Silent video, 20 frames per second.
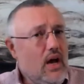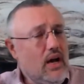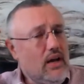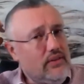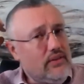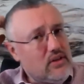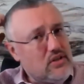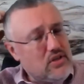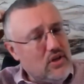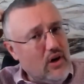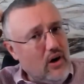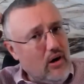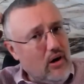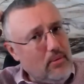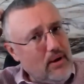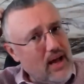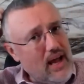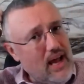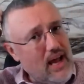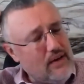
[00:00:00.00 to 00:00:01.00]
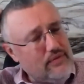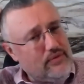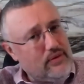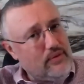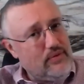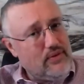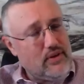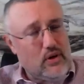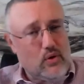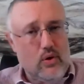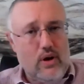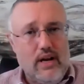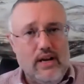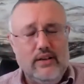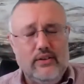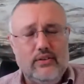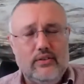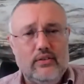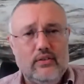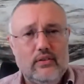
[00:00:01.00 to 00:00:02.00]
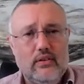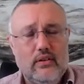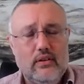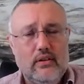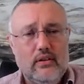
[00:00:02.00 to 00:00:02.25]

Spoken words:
the top half of the grades.